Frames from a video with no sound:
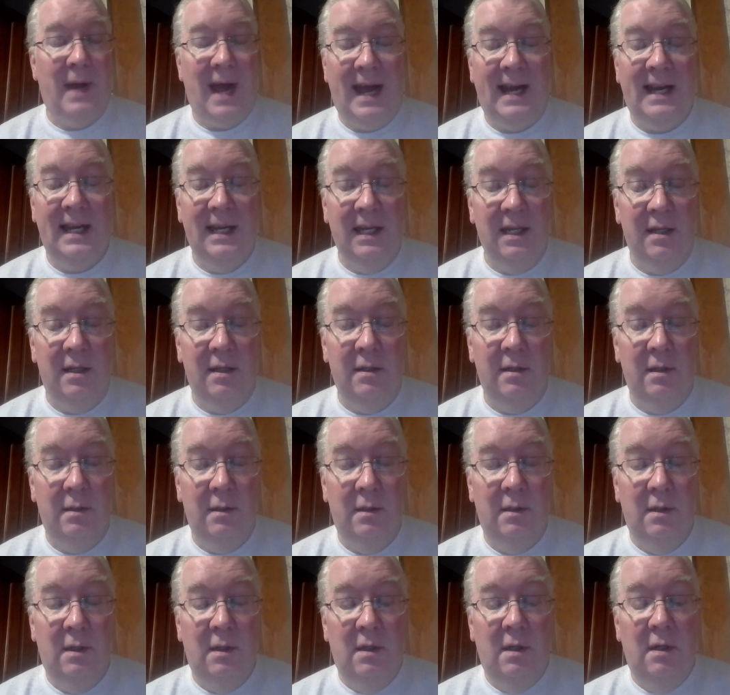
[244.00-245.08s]
back in
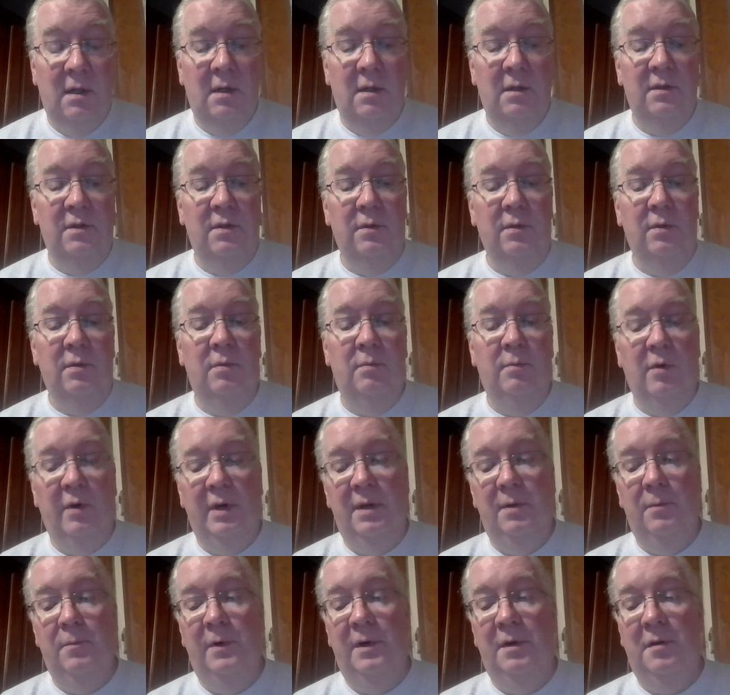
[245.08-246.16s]
to
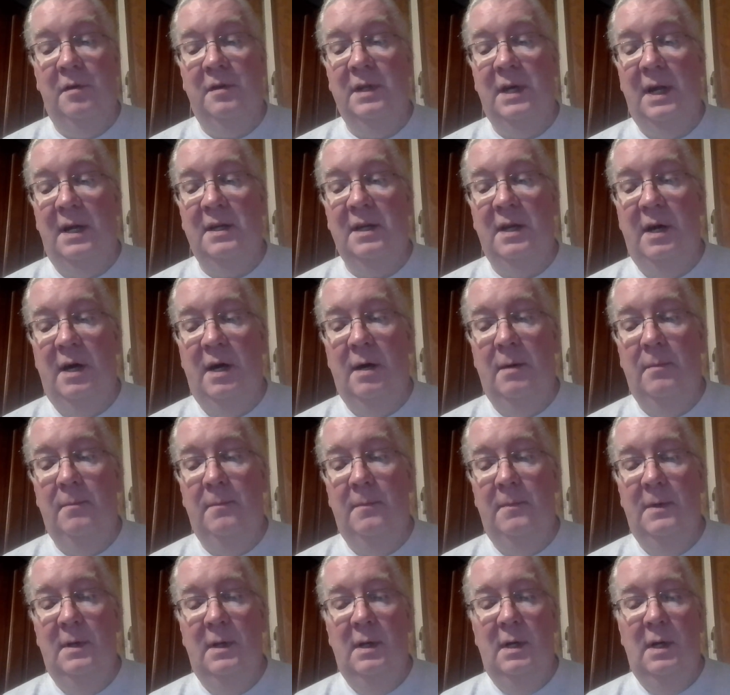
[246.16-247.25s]
breedingwinners.com,
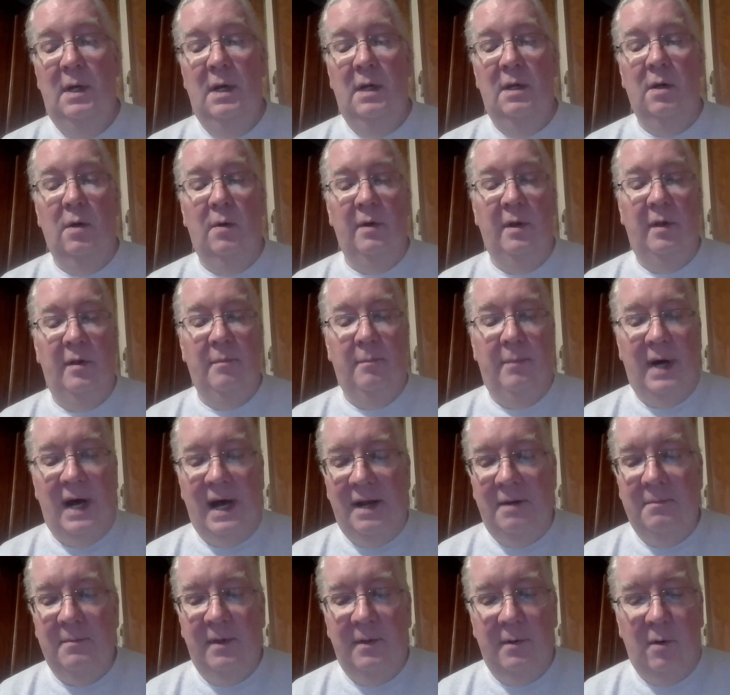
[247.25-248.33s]
go to the
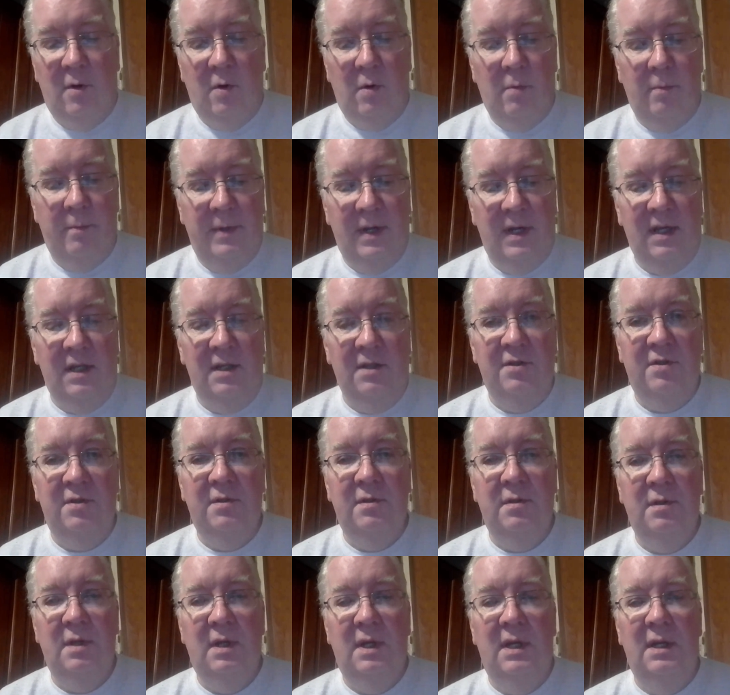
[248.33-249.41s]
bottom of the homepage,
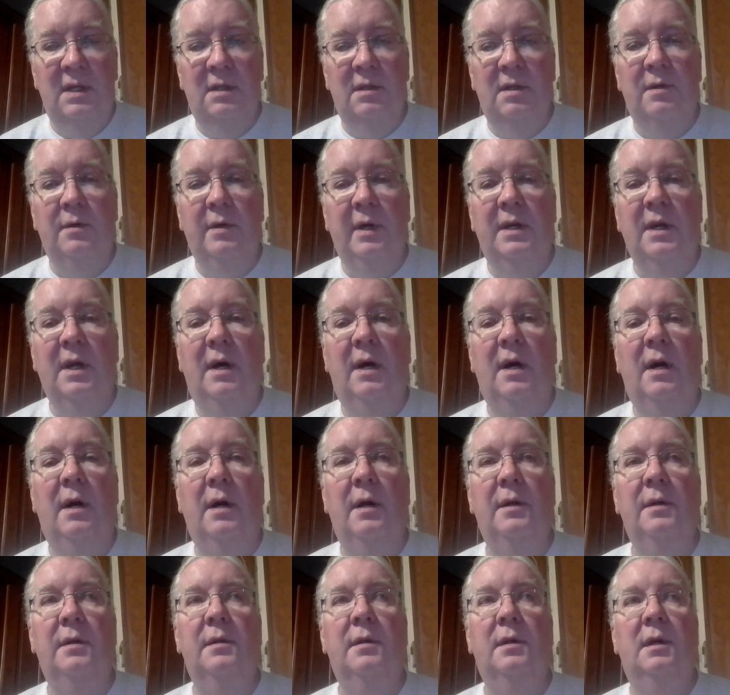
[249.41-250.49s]
and click
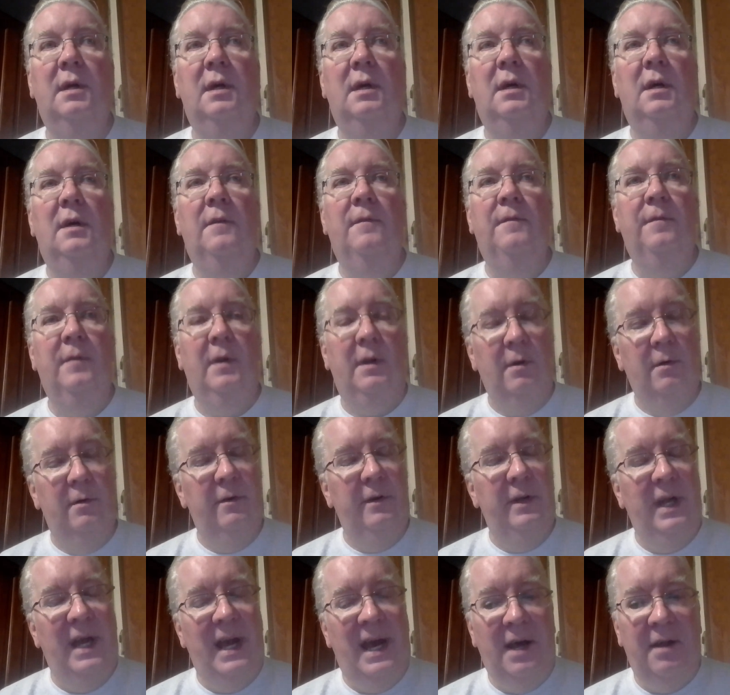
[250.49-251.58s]
on
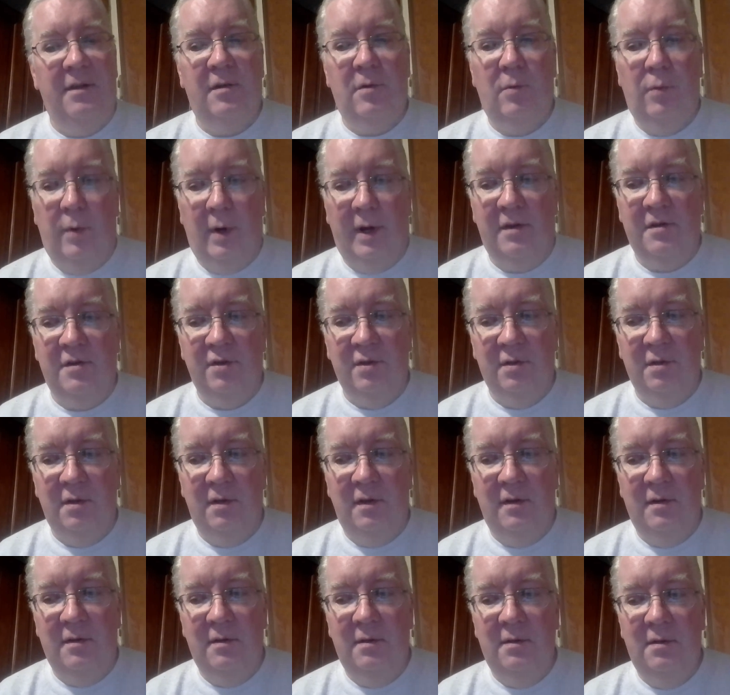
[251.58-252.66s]
frequently asked
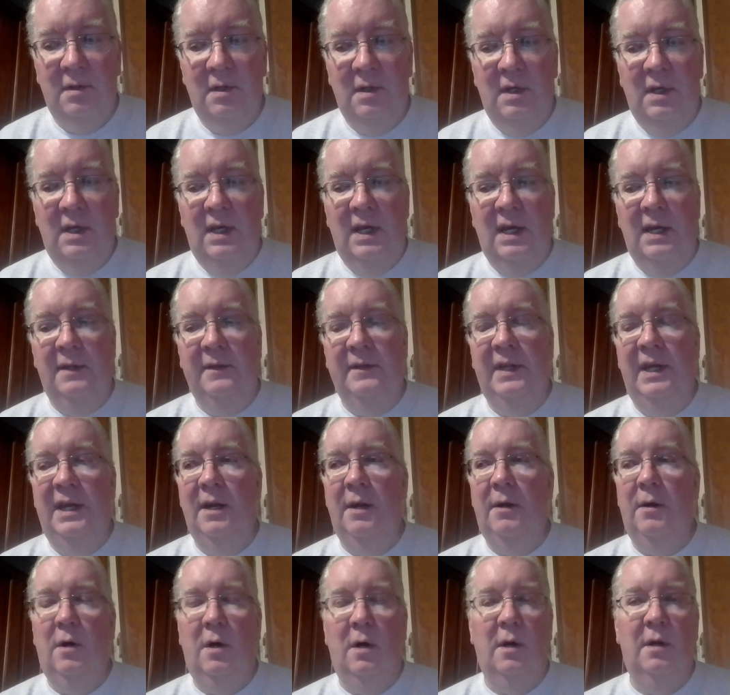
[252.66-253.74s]
questions. And
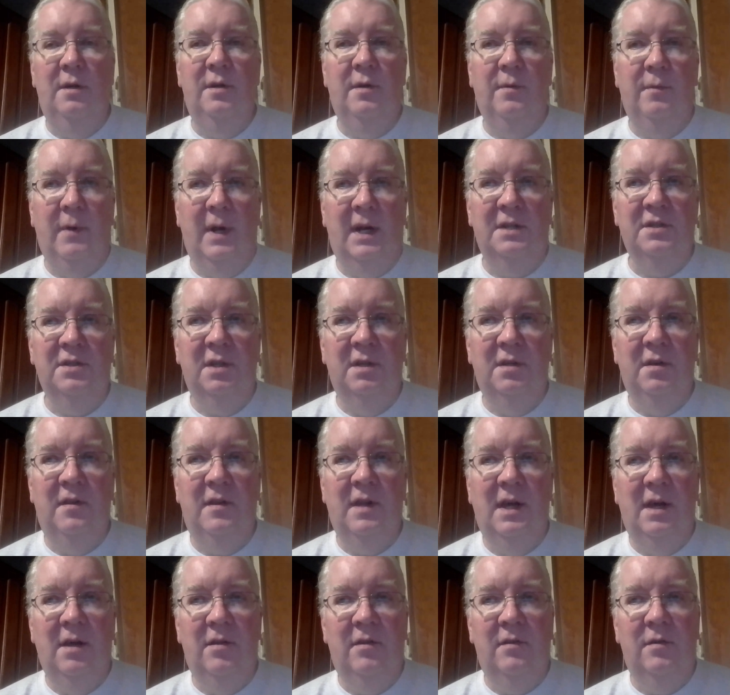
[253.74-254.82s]
there are
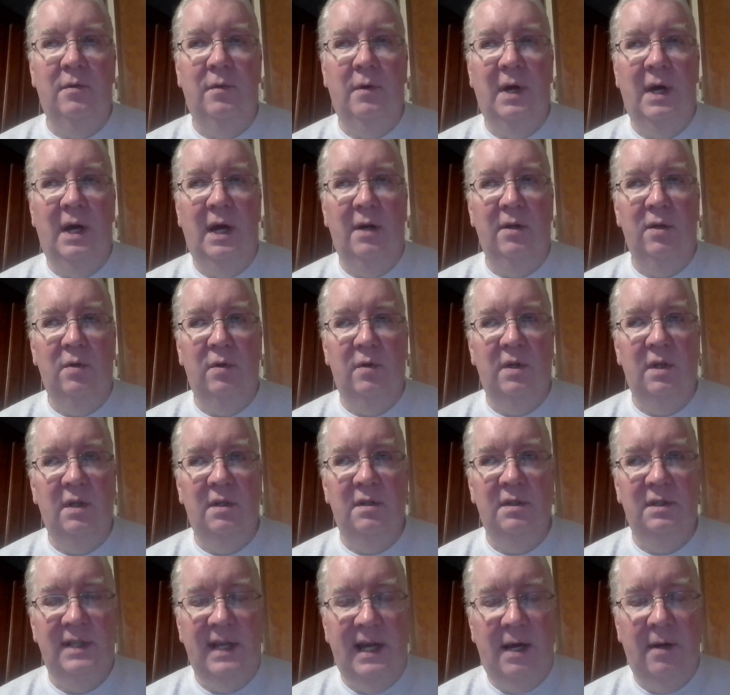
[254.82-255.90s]
directions as to how you
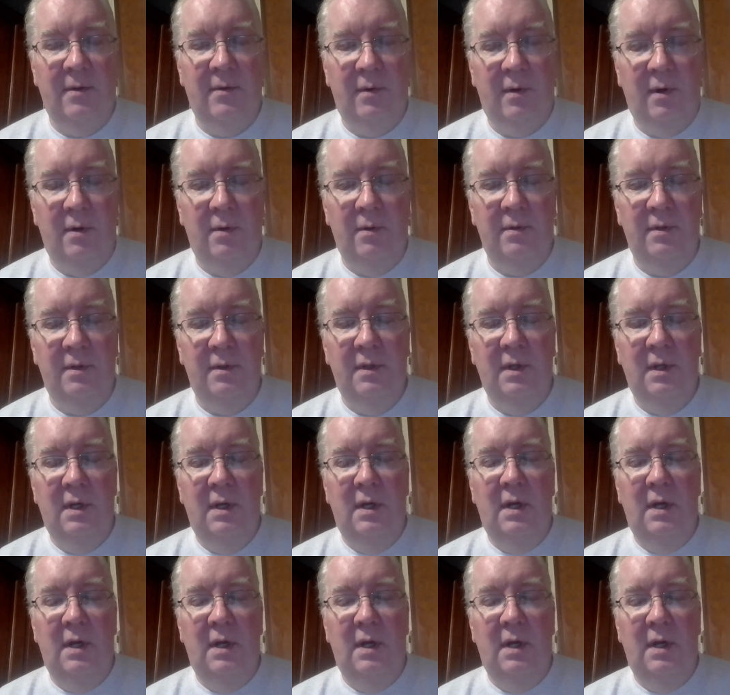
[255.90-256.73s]
can download